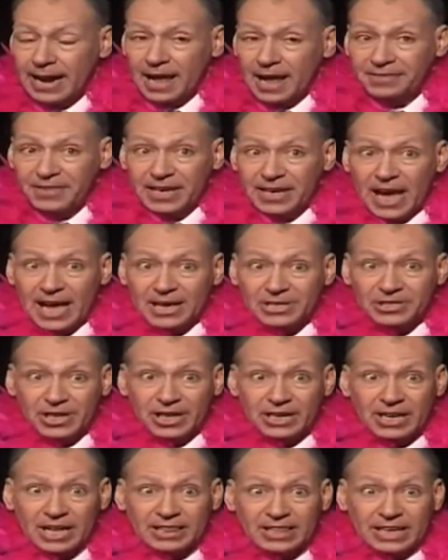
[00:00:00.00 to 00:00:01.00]
Now, you
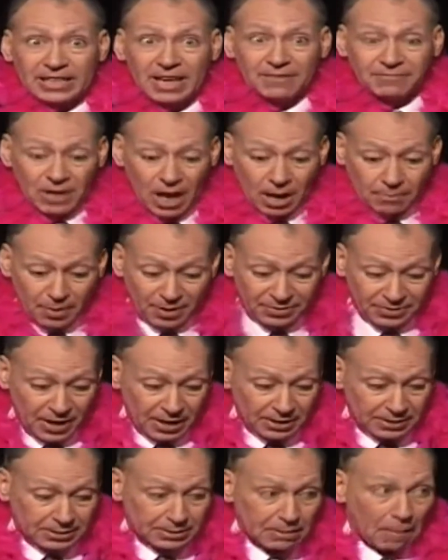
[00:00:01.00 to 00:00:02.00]
will be hosting a
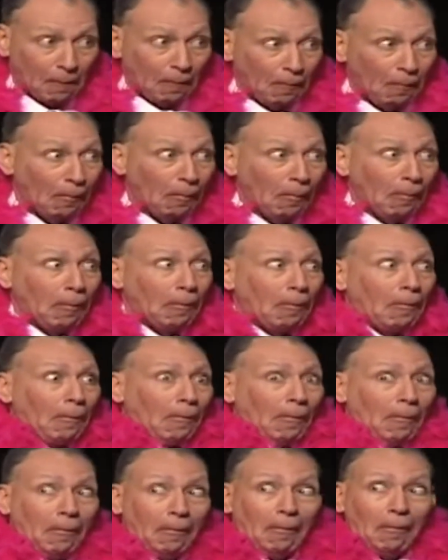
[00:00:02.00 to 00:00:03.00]
workshop during your time
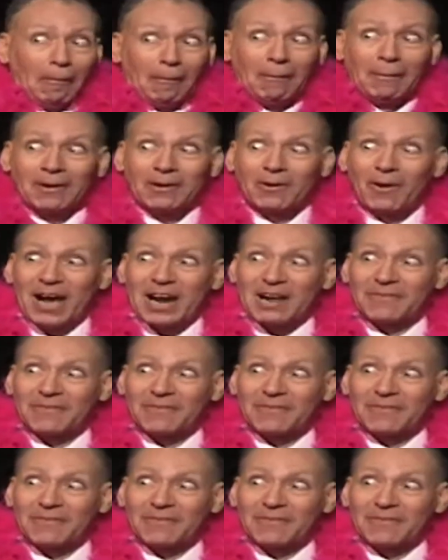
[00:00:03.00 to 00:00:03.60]
here on island.